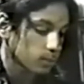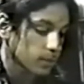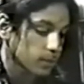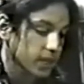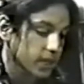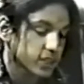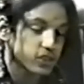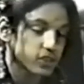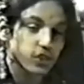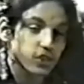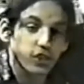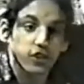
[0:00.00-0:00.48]

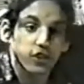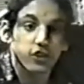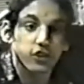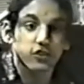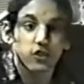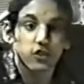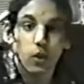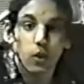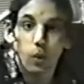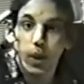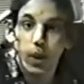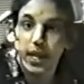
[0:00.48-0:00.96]
Make sure there's
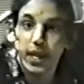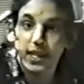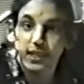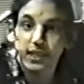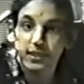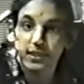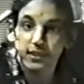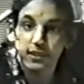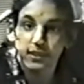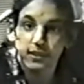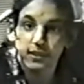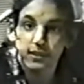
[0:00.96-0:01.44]
no
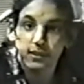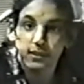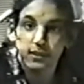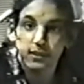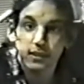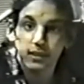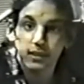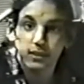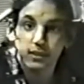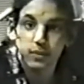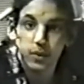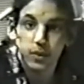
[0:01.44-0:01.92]

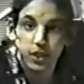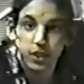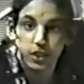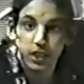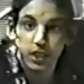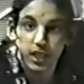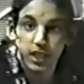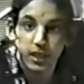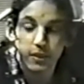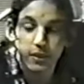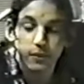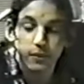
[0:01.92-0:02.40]
witnesses. When you
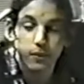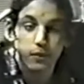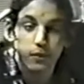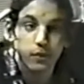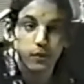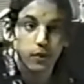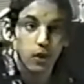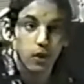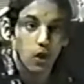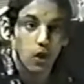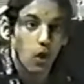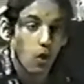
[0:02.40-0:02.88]
leave,
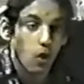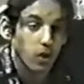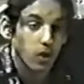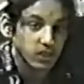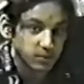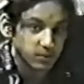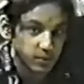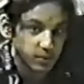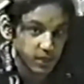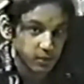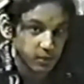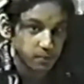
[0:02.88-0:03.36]

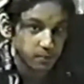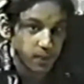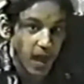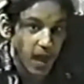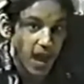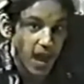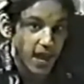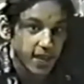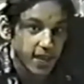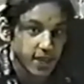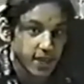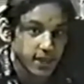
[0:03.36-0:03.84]
always bring a
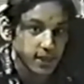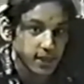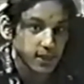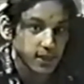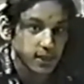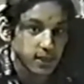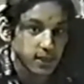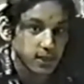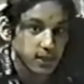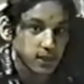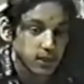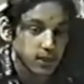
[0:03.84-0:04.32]
bag.
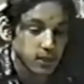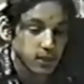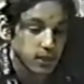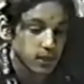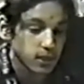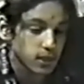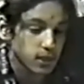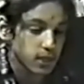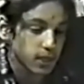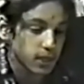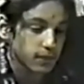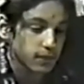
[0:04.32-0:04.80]

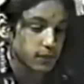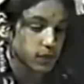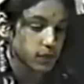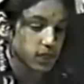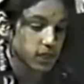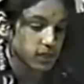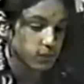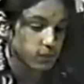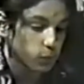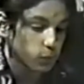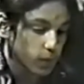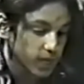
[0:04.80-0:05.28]
If you
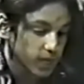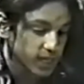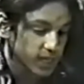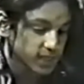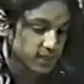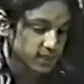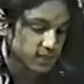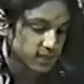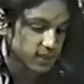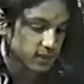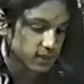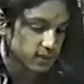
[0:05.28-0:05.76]
leave
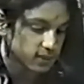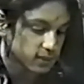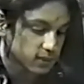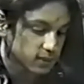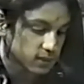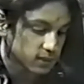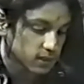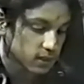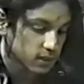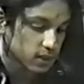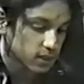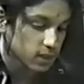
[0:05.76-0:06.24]

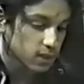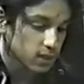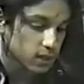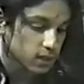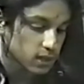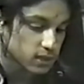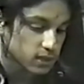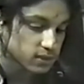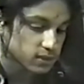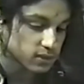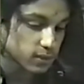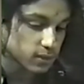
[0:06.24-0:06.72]
witnesses,
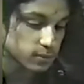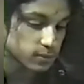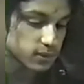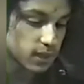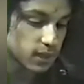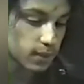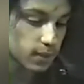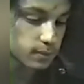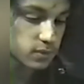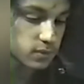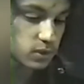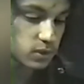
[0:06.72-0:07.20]

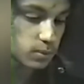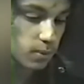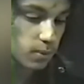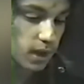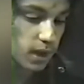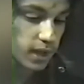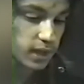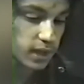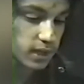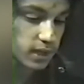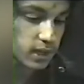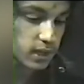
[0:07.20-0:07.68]
sometimes you
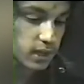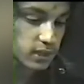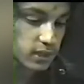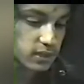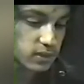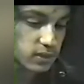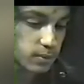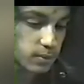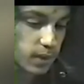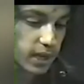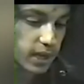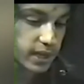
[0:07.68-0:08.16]
might
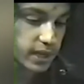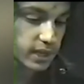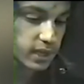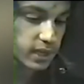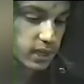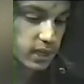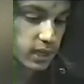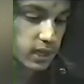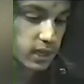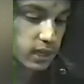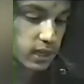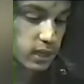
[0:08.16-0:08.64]

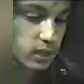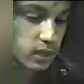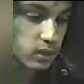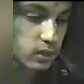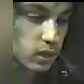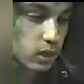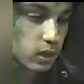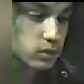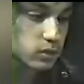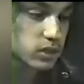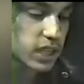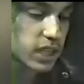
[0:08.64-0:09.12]

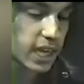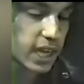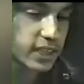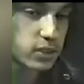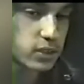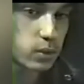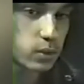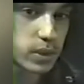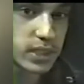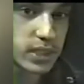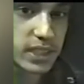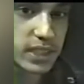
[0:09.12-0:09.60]
like
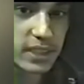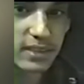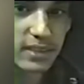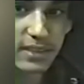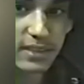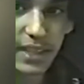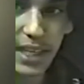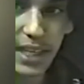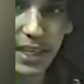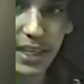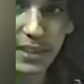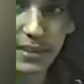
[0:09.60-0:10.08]
doing these
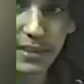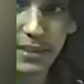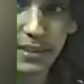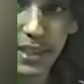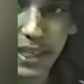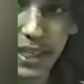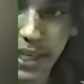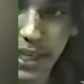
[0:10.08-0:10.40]
things